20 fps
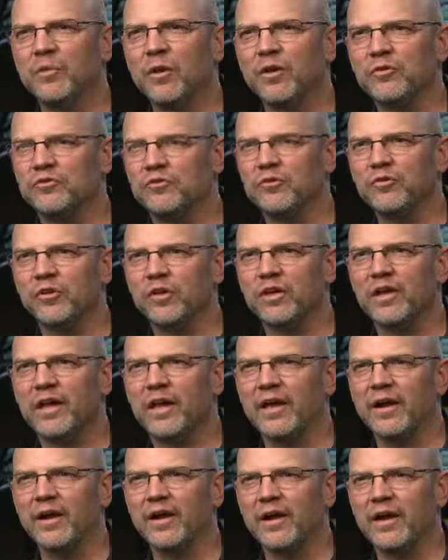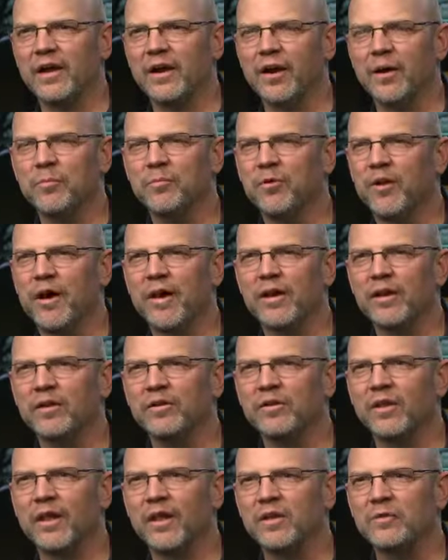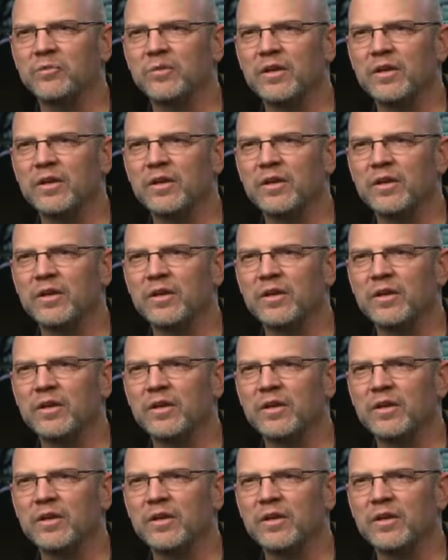wants to look at, at our product line.